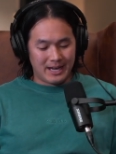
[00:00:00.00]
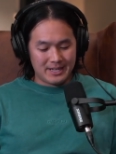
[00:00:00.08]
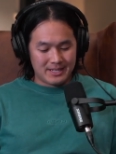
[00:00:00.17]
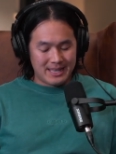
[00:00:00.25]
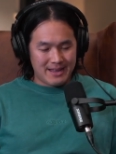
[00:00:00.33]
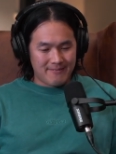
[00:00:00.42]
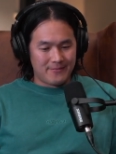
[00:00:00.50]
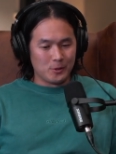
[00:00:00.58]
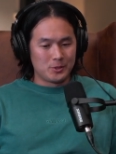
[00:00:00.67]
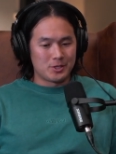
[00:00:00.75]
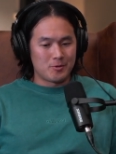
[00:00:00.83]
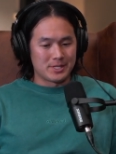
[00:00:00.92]
under that
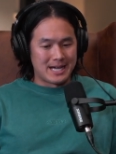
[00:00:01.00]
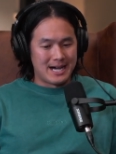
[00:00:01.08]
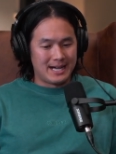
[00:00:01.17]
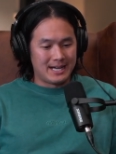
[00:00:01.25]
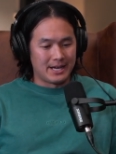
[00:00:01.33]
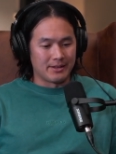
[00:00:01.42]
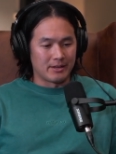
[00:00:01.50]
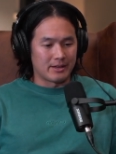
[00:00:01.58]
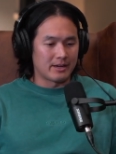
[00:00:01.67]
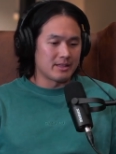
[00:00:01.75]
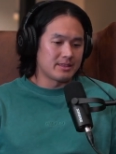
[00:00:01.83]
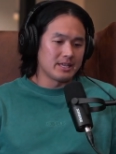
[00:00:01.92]
filter, it's hard. Like
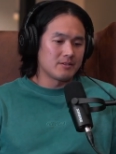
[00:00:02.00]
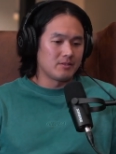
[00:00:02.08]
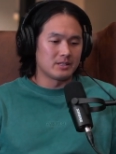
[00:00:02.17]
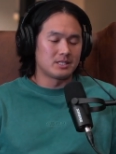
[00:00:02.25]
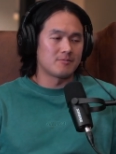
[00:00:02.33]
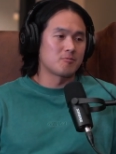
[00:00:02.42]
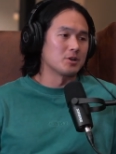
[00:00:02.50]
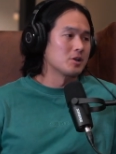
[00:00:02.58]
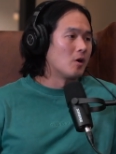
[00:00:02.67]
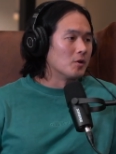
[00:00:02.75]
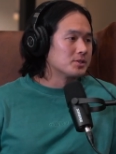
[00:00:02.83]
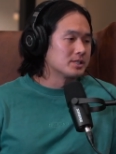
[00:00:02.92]
I can think of like different
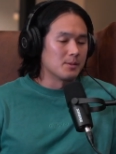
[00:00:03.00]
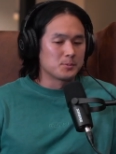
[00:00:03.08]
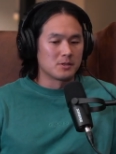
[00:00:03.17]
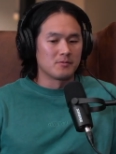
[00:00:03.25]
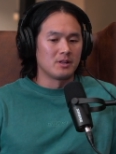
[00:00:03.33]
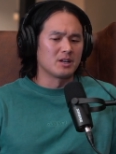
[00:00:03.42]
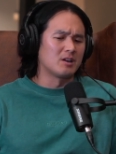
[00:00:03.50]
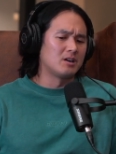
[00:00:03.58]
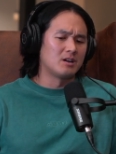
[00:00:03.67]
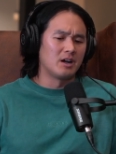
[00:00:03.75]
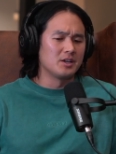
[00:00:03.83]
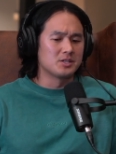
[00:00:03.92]
concepts of like,
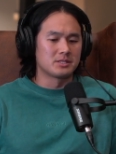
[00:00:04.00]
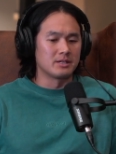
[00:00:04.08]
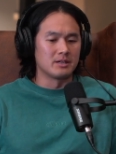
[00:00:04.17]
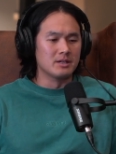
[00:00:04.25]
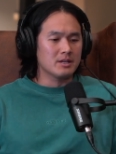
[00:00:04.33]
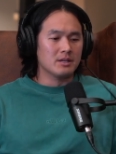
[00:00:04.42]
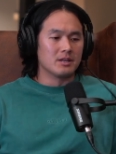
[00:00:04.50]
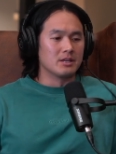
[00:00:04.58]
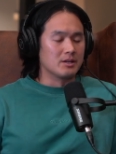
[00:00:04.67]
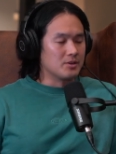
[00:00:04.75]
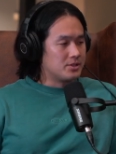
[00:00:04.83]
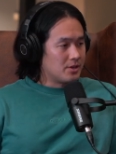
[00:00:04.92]
I used to,
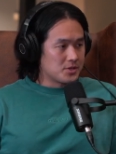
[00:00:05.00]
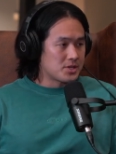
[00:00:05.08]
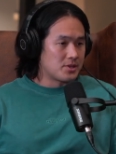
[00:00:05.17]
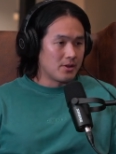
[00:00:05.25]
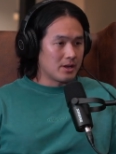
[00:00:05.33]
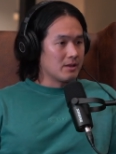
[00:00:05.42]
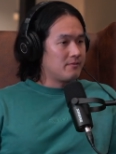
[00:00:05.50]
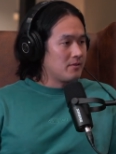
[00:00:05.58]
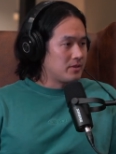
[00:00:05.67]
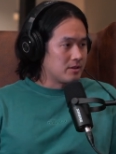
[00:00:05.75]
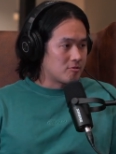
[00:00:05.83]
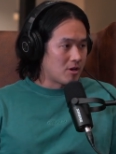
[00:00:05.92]
dose 30 to
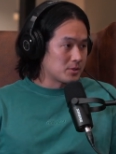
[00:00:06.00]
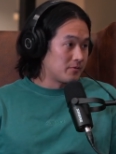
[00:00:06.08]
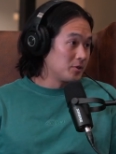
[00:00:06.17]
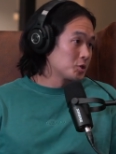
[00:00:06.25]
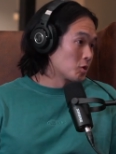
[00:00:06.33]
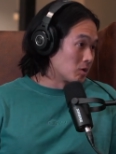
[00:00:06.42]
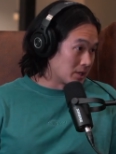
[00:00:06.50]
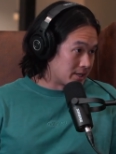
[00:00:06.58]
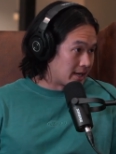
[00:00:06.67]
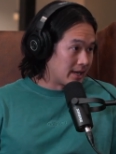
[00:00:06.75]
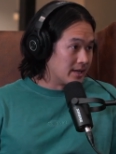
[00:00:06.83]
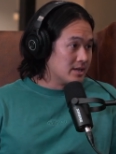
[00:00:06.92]
50 grams of fish oil a
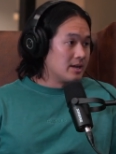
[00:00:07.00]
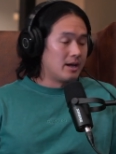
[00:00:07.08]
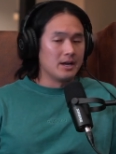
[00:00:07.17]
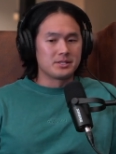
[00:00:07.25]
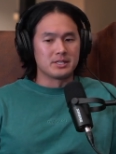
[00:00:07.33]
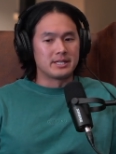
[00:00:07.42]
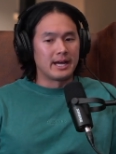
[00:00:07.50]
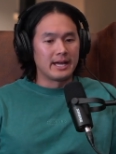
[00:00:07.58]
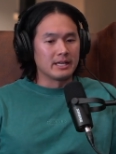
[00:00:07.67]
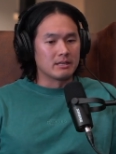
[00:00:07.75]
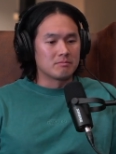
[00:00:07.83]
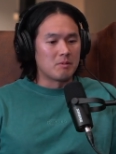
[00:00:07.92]
day. I used to
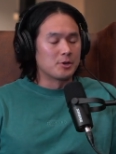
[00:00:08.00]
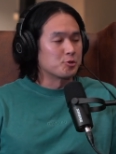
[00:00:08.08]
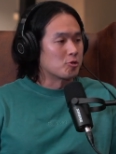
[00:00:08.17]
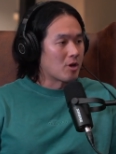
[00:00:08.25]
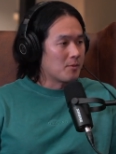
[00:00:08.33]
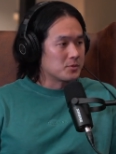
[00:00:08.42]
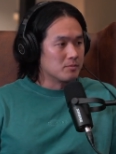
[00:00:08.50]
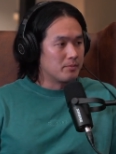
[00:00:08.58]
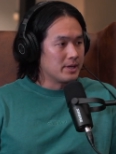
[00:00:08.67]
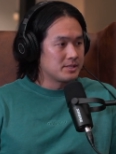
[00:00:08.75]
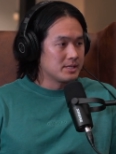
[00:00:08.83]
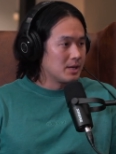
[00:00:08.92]
take 100 grams of
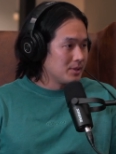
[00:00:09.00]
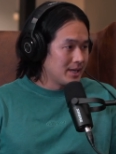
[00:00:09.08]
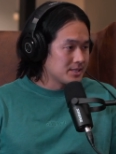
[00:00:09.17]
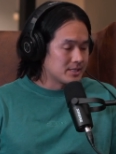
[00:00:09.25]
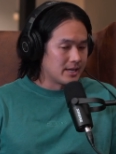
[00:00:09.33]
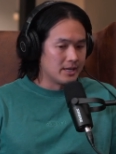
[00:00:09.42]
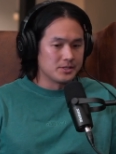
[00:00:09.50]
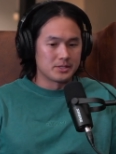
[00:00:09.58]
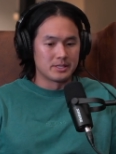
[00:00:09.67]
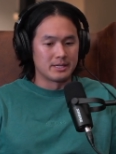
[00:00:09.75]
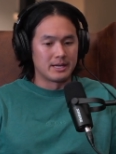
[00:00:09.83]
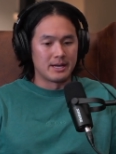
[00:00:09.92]
BCAAs a day. I
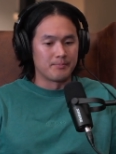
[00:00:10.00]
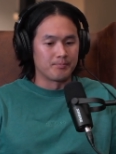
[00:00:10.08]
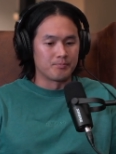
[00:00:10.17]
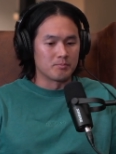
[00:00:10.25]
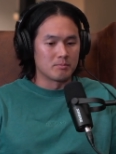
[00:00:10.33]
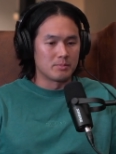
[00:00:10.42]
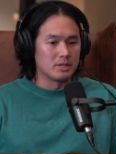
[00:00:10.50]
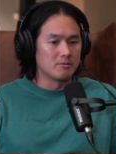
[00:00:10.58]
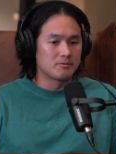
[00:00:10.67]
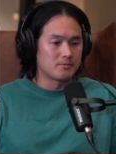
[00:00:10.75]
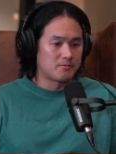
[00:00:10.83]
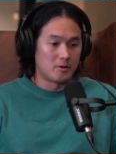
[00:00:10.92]
used to be
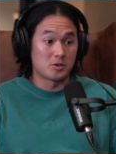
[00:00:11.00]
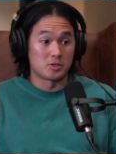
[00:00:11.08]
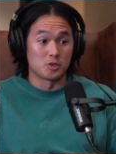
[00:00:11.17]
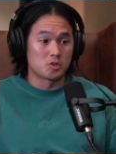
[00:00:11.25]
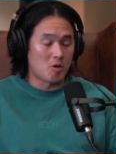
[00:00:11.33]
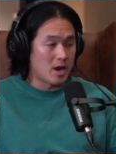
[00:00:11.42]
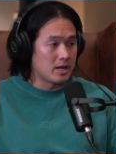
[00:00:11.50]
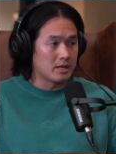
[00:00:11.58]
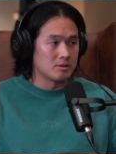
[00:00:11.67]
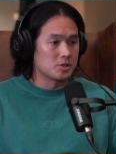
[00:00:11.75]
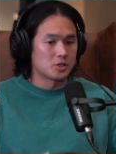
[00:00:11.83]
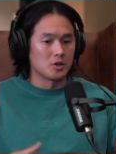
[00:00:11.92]
focused on training
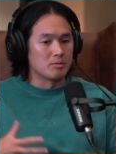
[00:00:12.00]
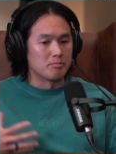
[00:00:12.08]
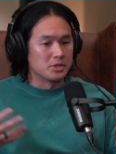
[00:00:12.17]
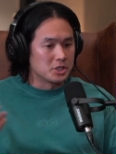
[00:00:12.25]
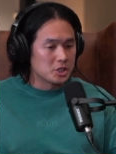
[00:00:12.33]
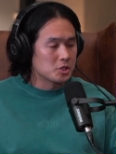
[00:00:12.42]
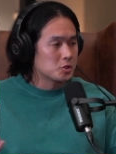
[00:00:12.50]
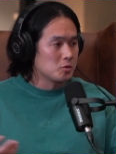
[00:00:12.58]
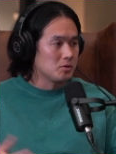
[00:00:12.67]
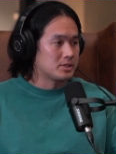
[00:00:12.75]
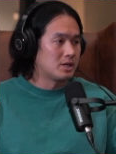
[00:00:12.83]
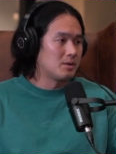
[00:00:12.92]
in certain positions
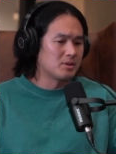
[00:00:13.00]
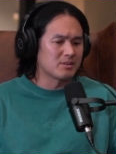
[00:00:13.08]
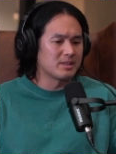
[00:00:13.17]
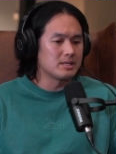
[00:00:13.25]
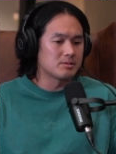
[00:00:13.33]
all the time. Like